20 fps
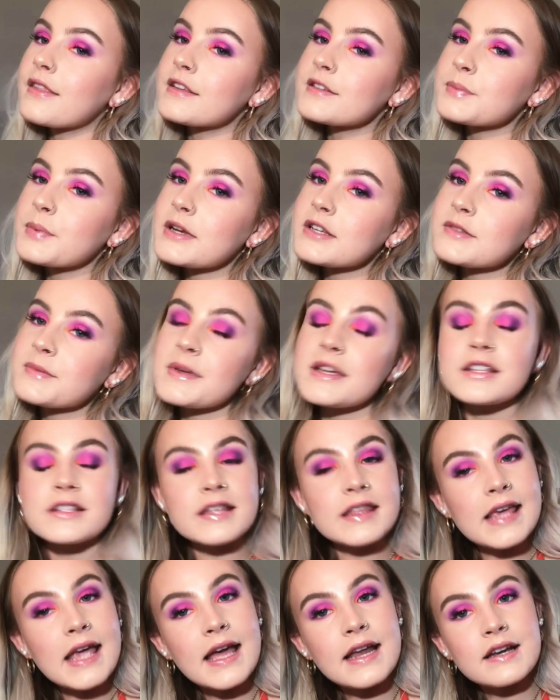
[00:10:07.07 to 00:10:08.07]
This brings me to
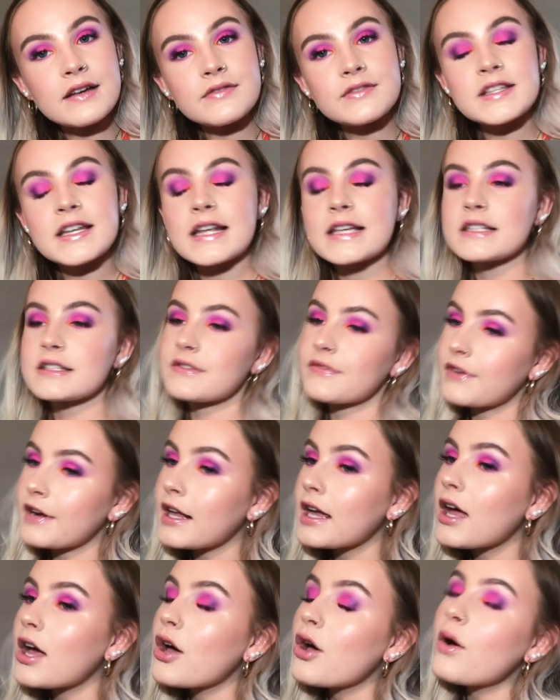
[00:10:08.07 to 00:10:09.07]
the end of today's
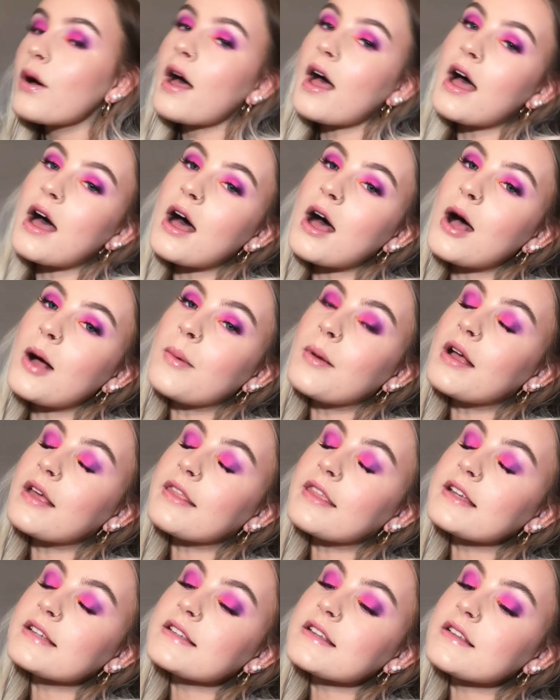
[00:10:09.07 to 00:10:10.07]
video.
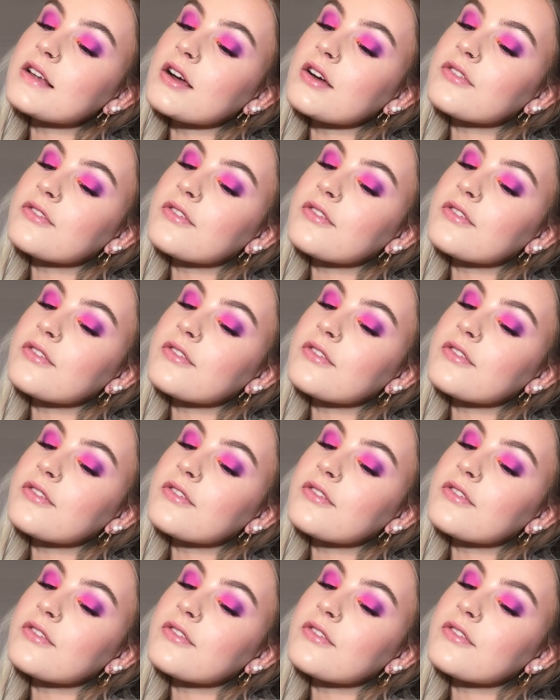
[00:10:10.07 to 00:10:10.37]
This is our